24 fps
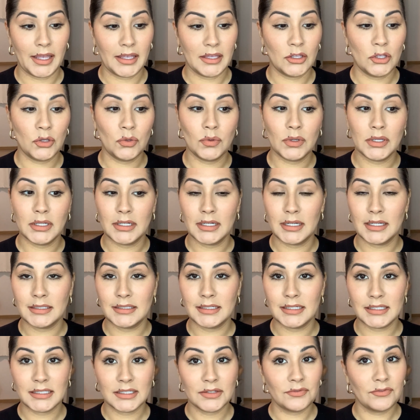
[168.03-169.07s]
You can
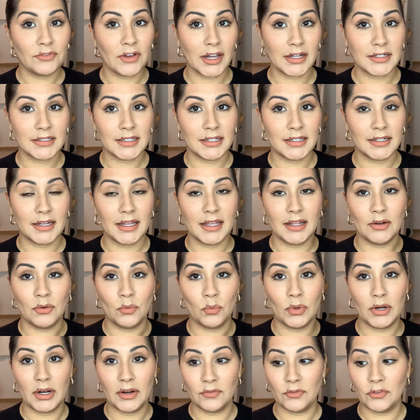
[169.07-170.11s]
disinfect it and
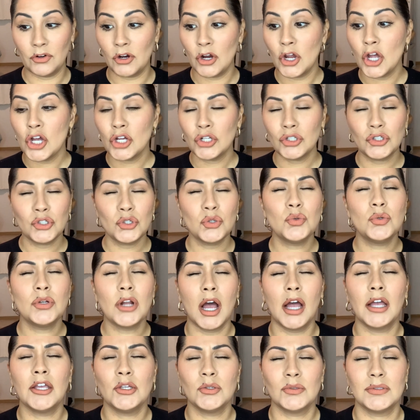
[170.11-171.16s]
whatever. Do
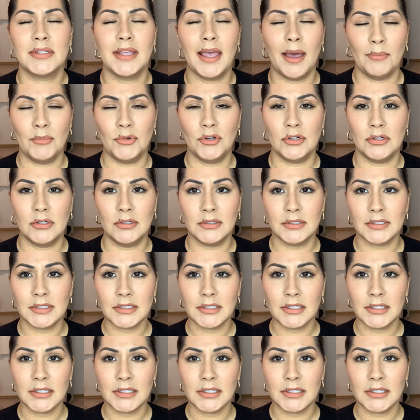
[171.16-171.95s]
not use chemicals.